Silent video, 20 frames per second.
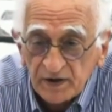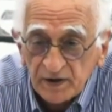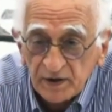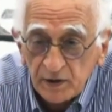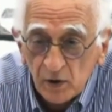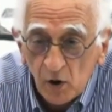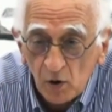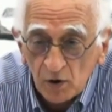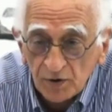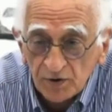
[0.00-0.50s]

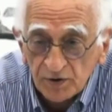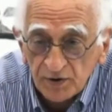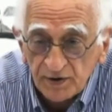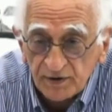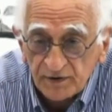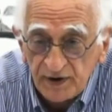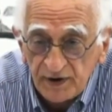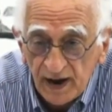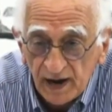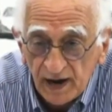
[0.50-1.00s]
created an
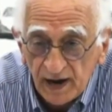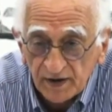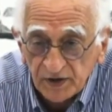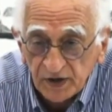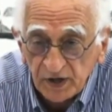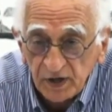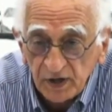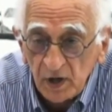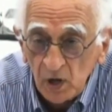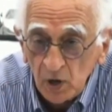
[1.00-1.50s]
alternate
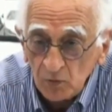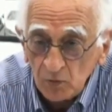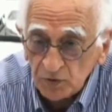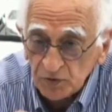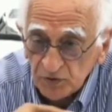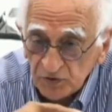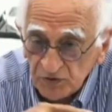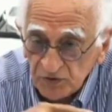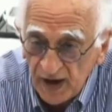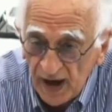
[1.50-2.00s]
reality
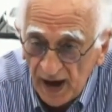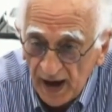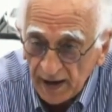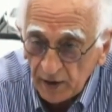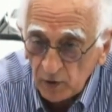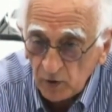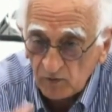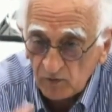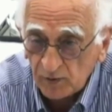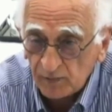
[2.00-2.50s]
which was
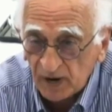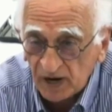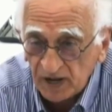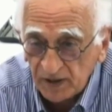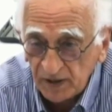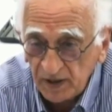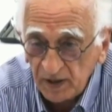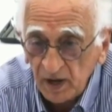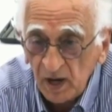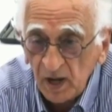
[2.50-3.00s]
carried
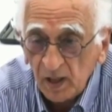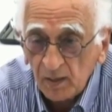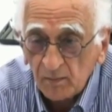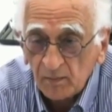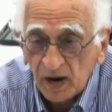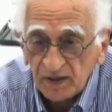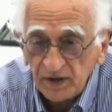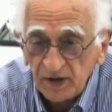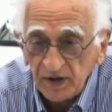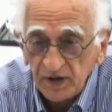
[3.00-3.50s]
over by
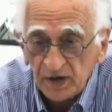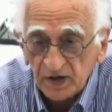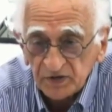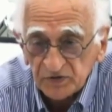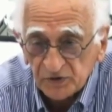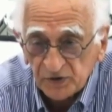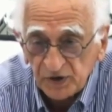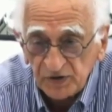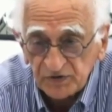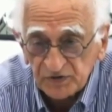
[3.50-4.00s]

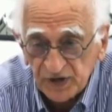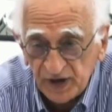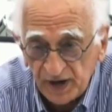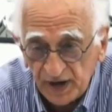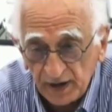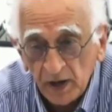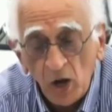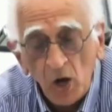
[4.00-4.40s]
the industry,